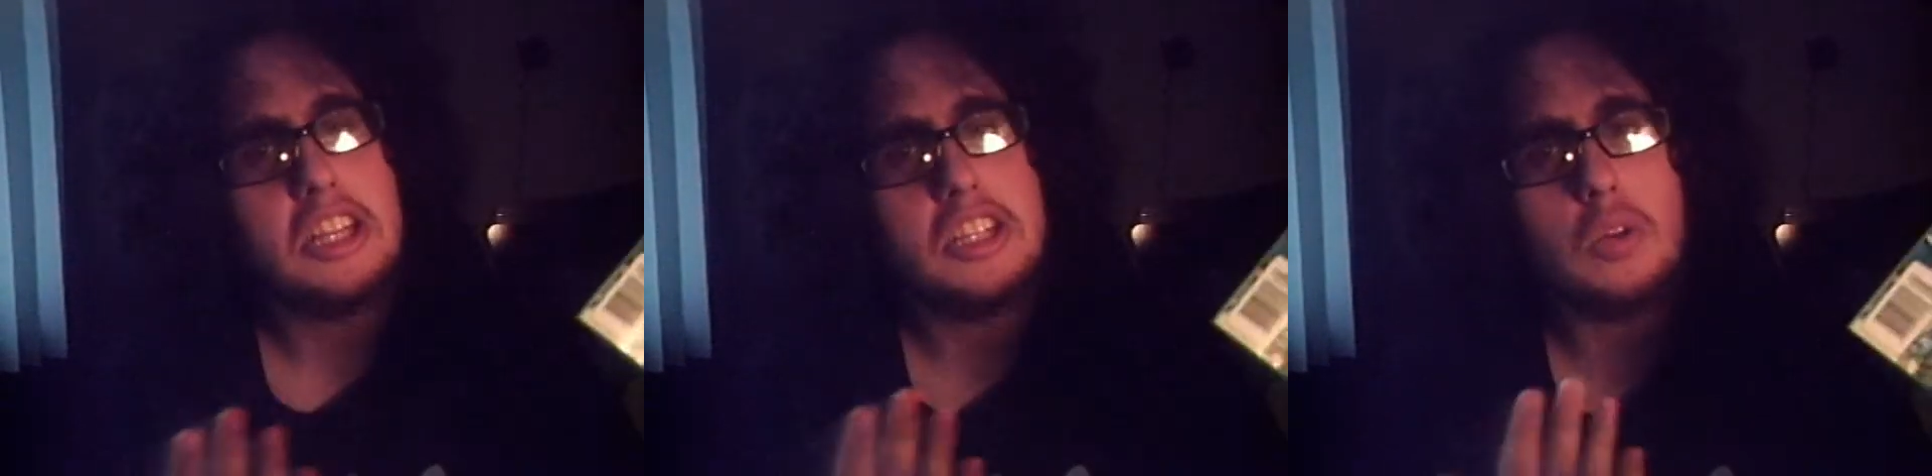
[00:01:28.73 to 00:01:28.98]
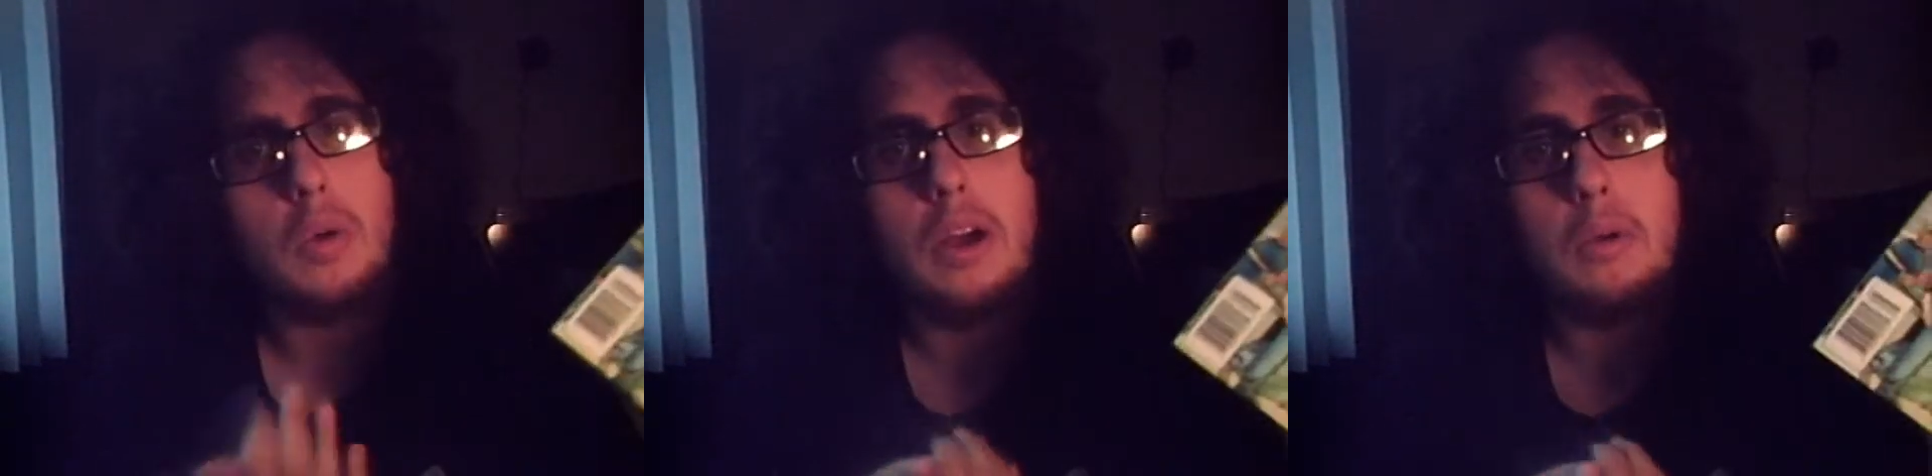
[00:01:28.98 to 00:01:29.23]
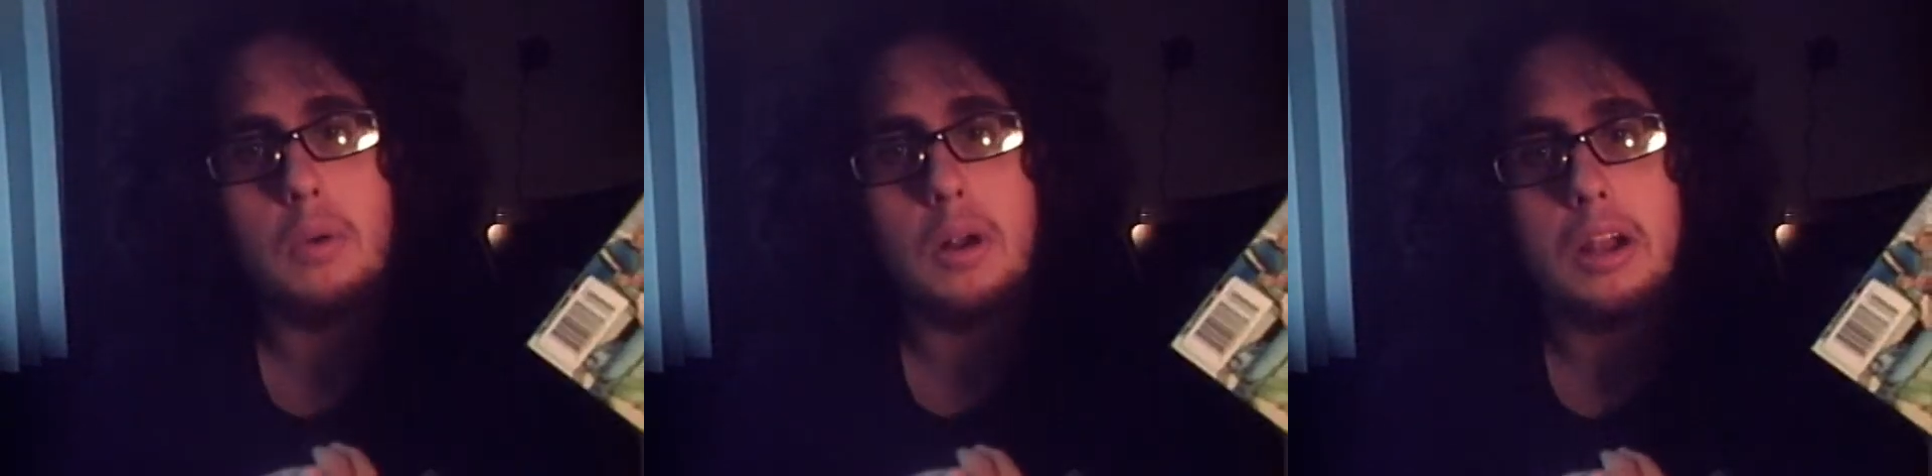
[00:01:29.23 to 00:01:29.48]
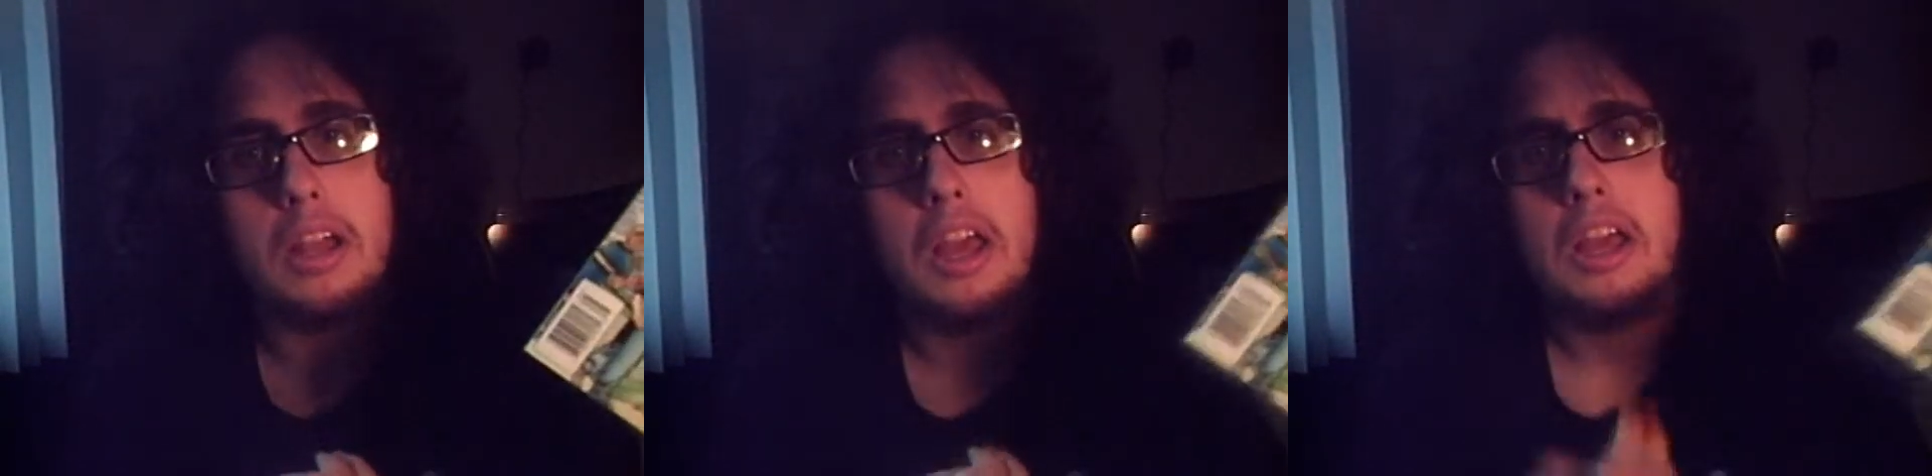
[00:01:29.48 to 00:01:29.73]
It doesn't quite
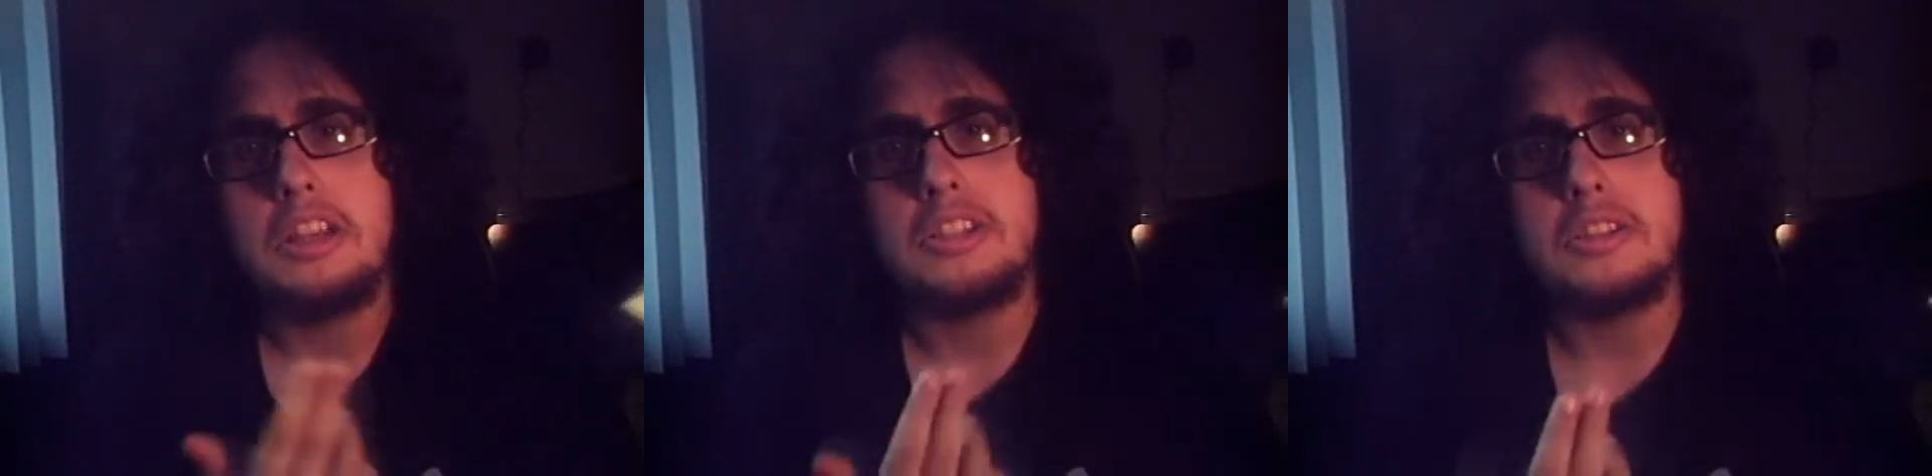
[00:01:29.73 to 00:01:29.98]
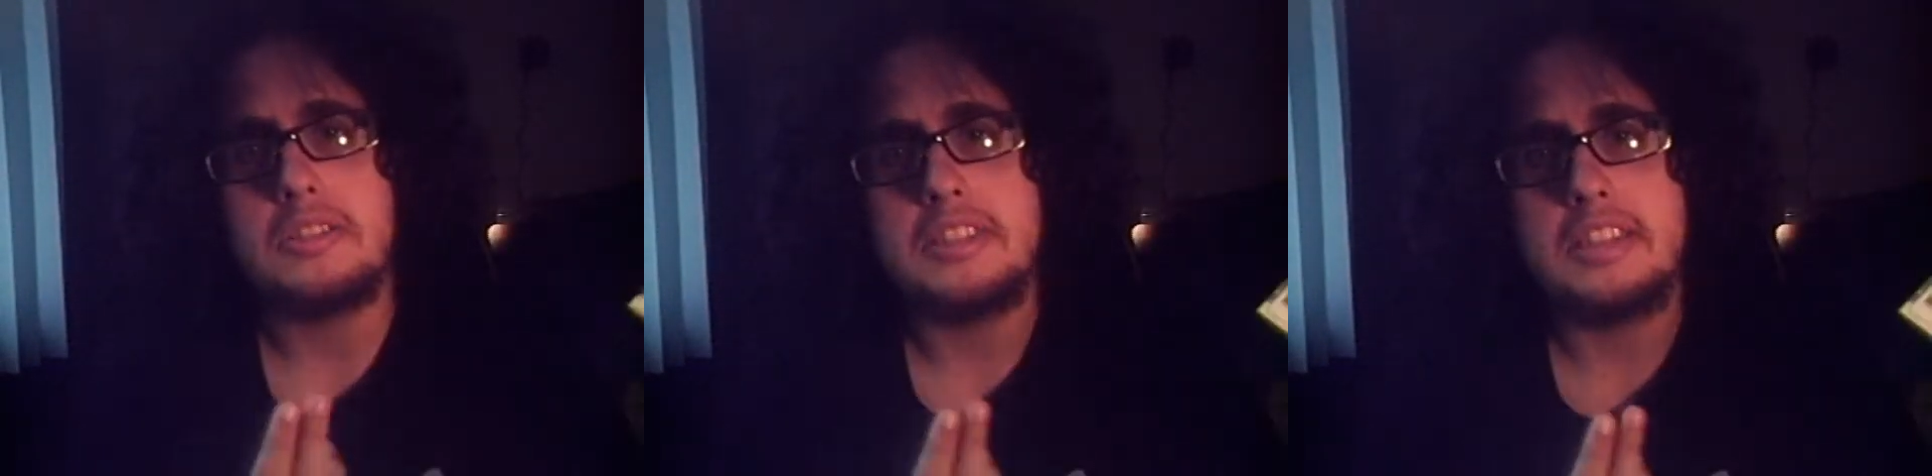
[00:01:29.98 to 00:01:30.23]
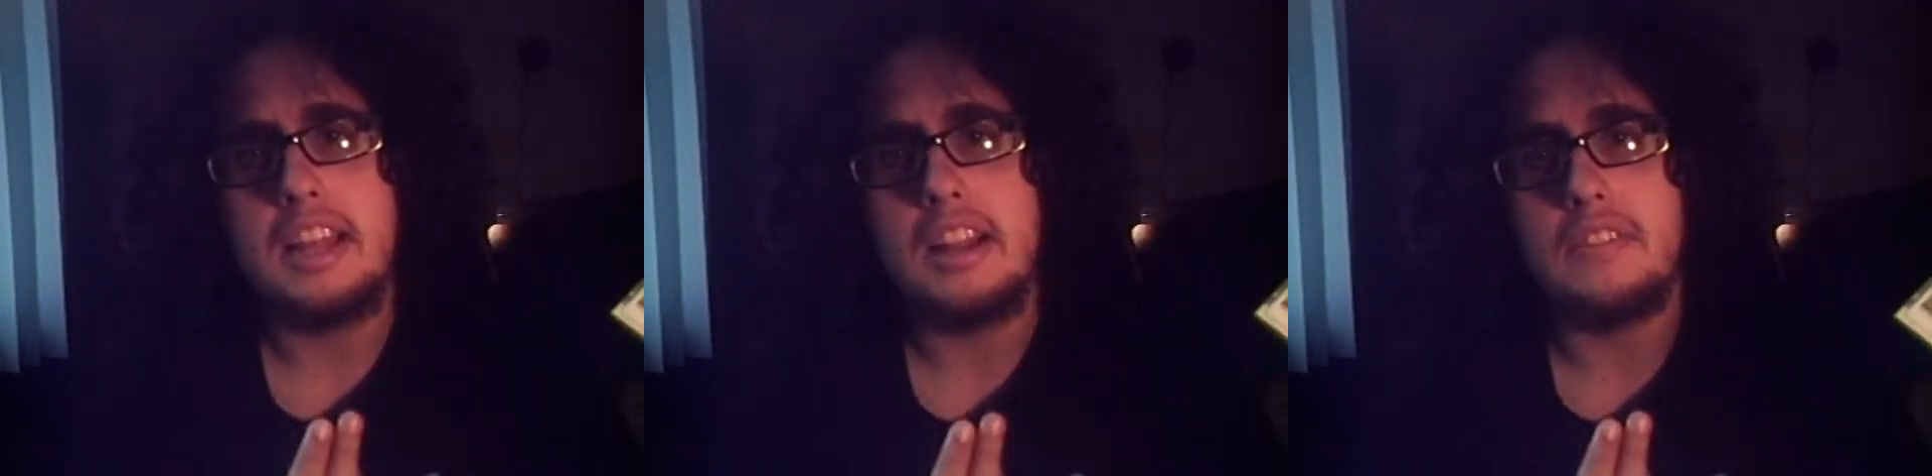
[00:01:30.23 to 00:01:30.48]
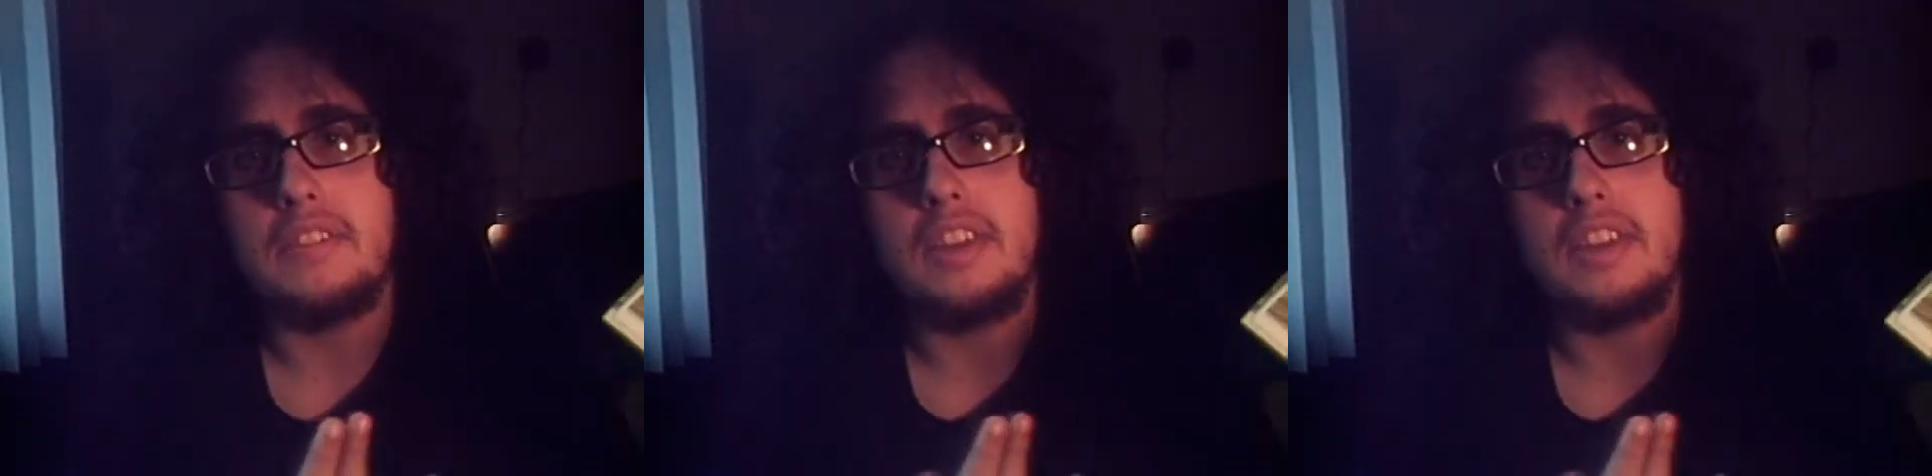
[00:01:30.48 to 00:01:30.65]
work. So instead